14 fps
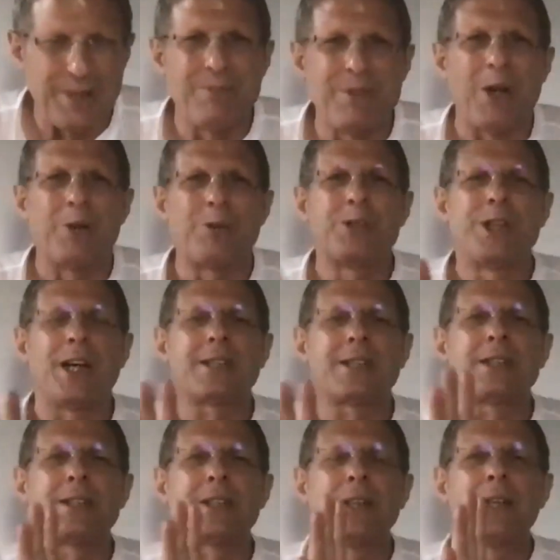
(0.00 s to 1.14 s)
No,
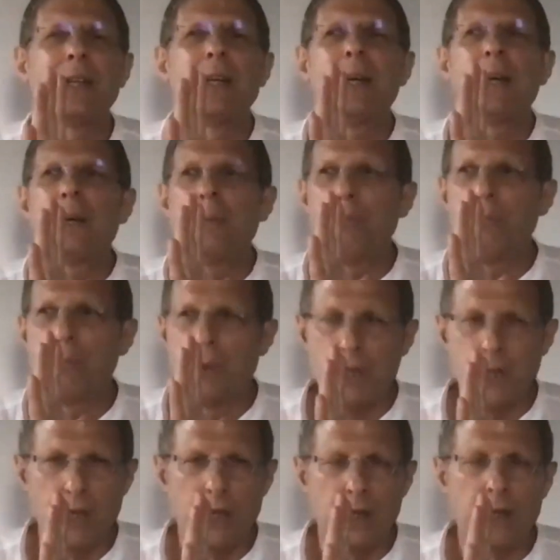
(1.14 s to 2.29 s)
just
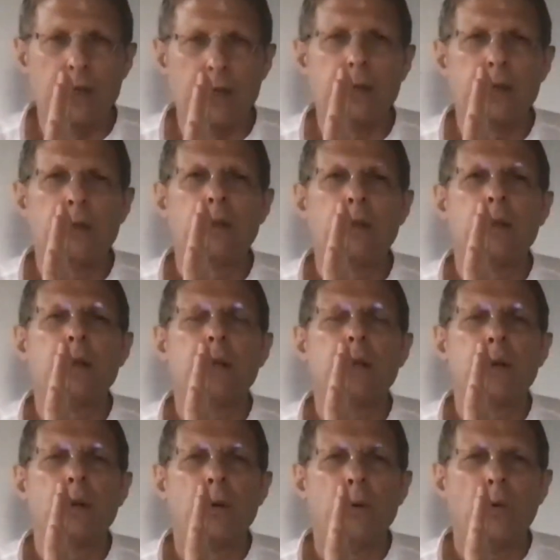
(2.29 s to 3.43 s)
being
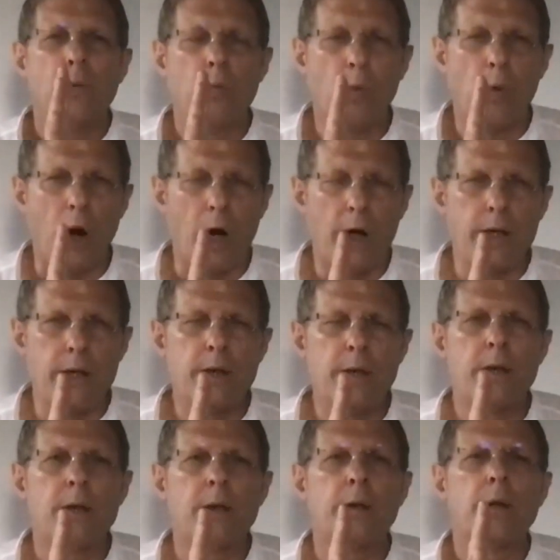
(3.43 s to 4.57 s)
one
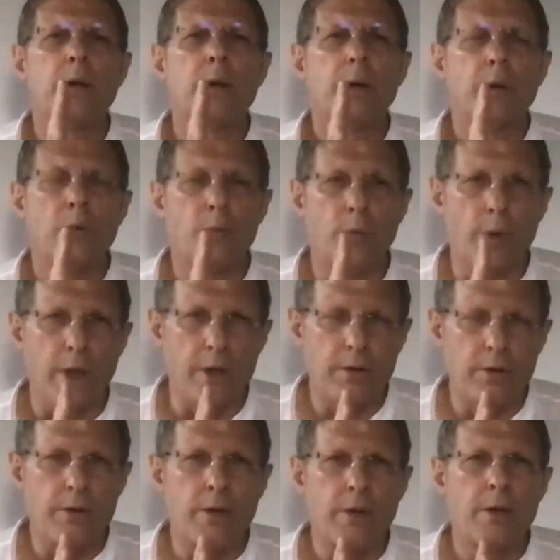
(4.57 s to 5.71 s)
with
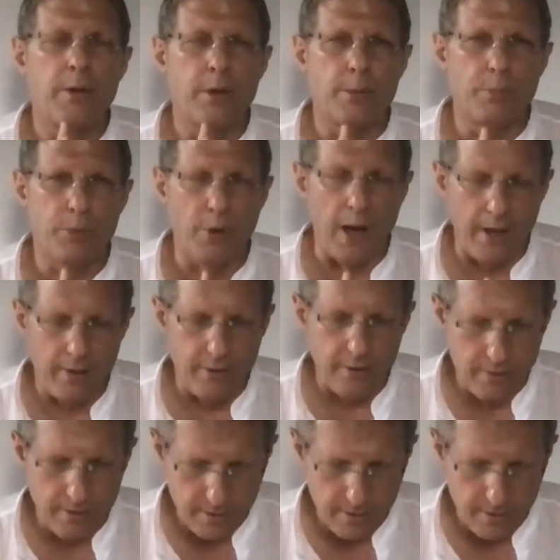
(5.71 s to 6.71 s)
the breath